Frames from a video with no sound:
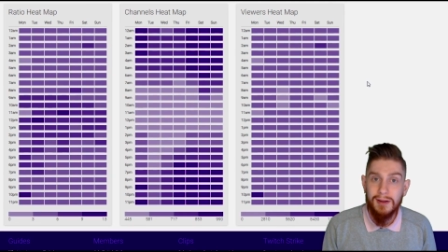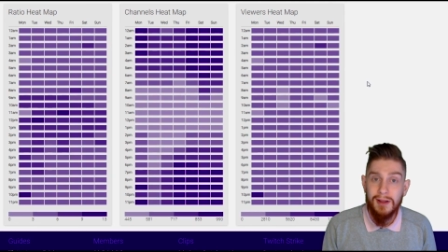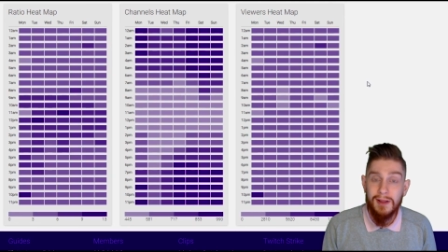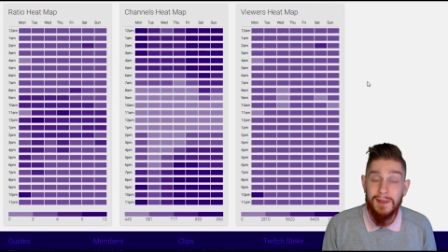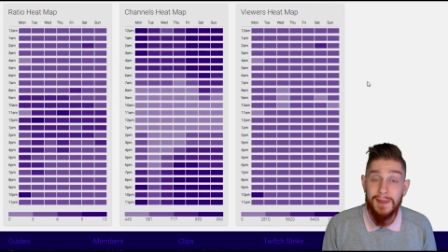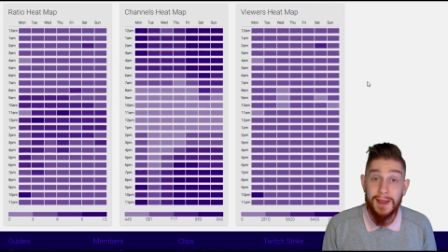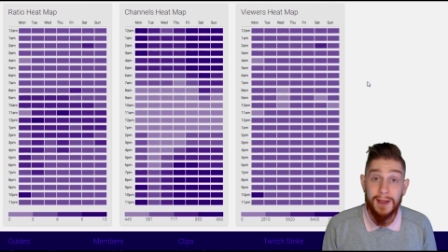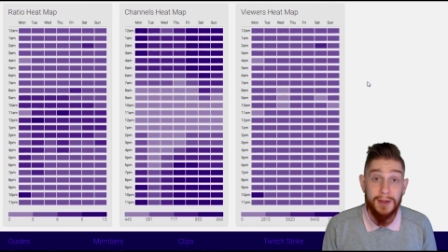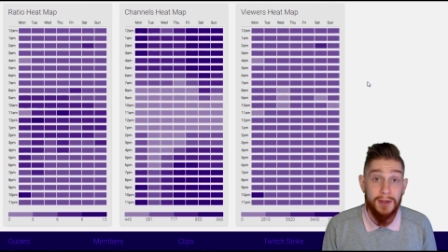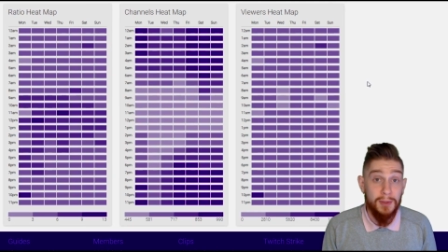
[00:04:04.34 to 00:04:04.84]

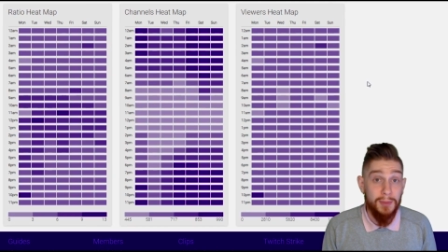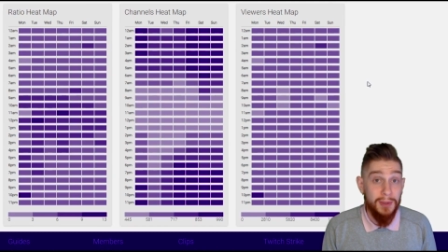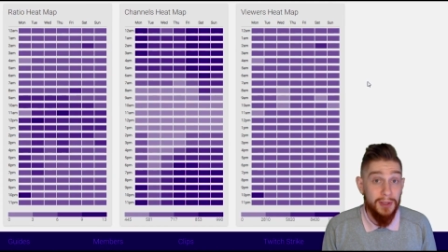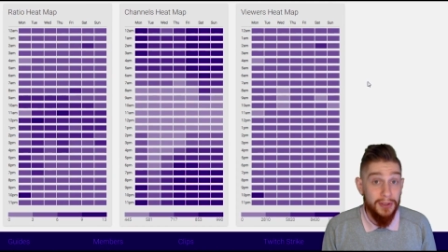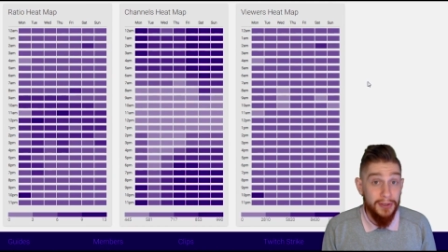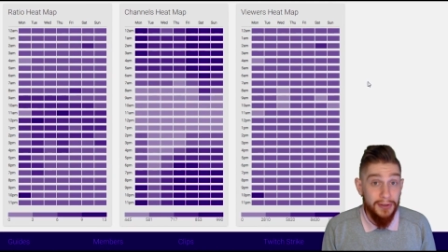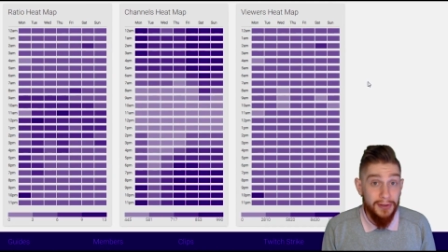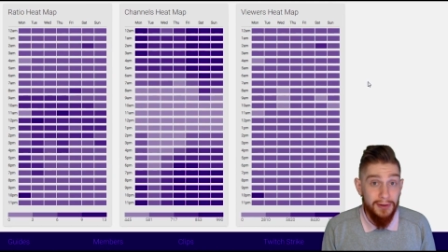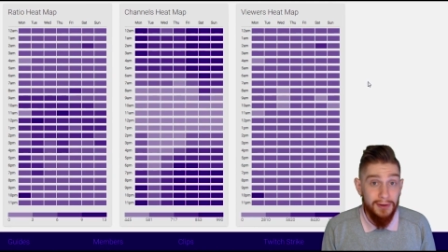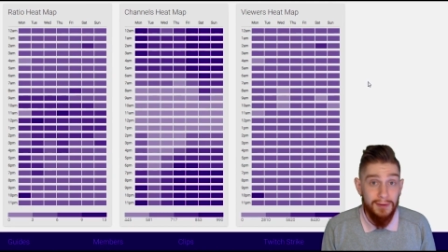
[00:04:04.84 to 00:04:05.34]
that could be
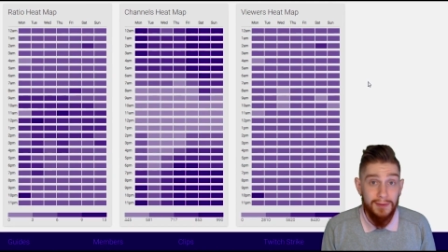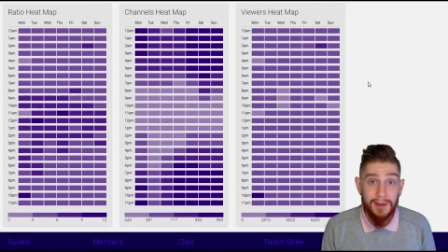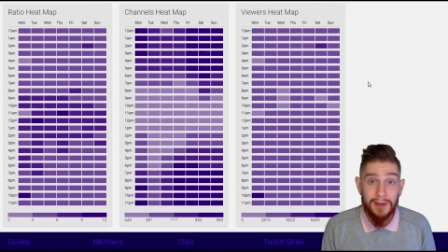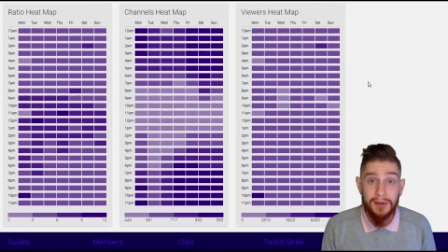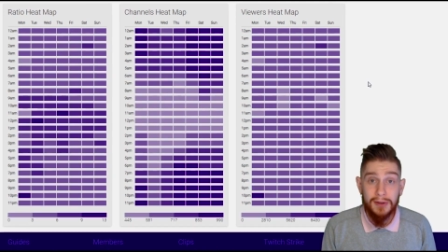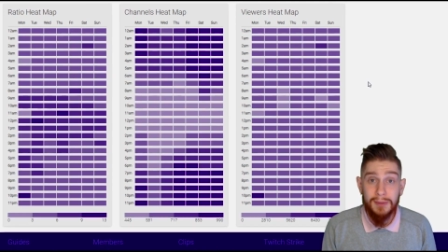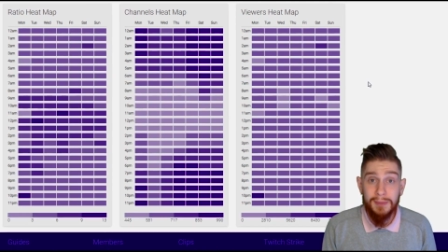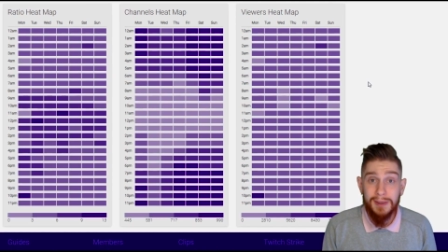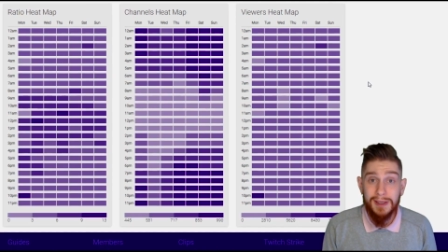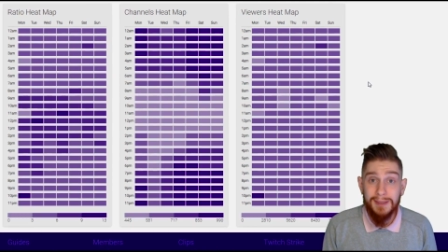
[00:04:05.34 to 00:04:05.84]
good, that
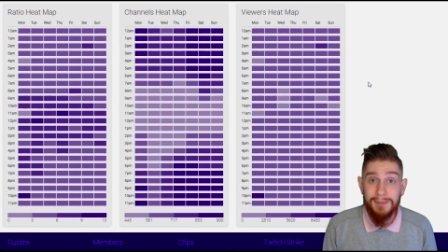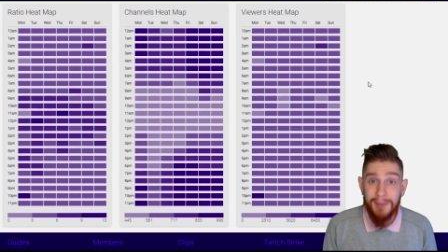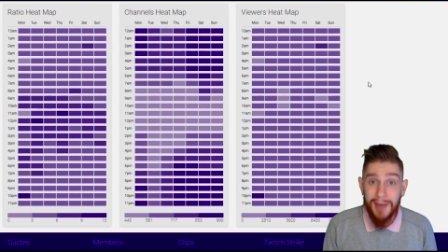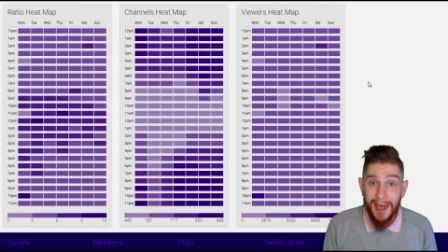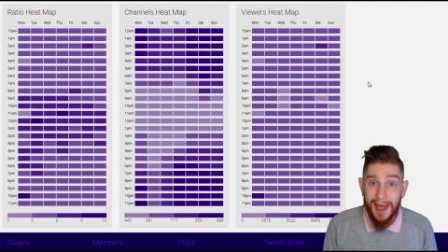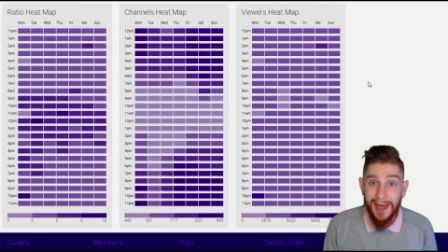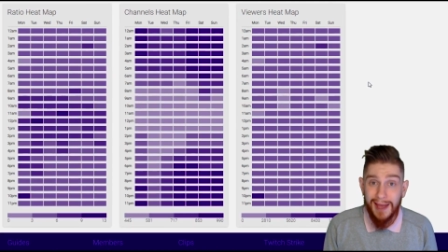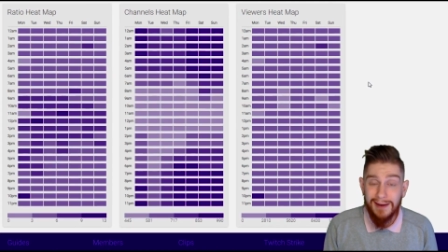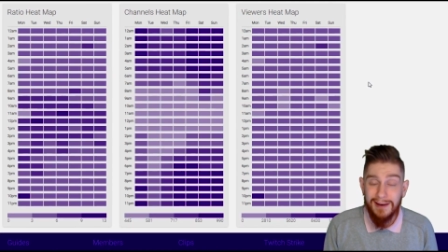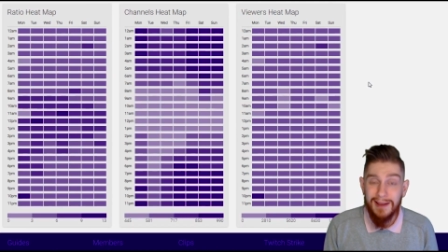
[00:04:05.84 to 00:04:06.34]
could be
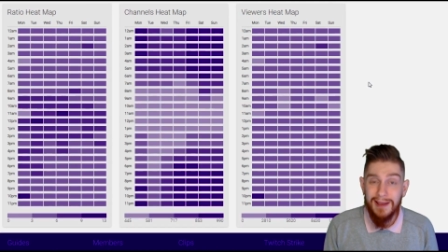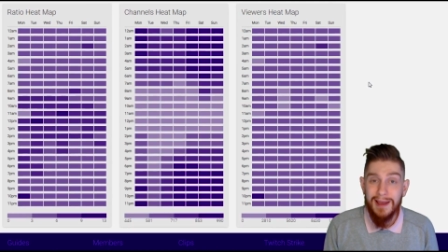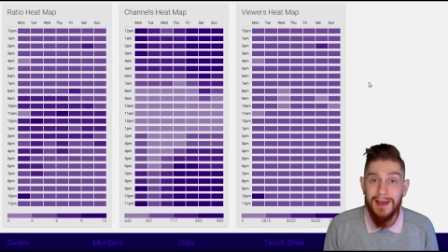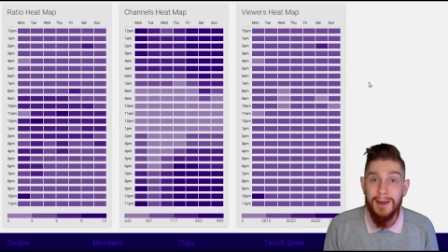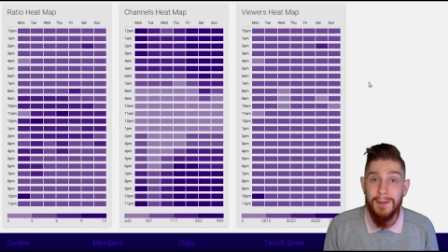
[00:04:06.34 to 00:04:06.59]
bad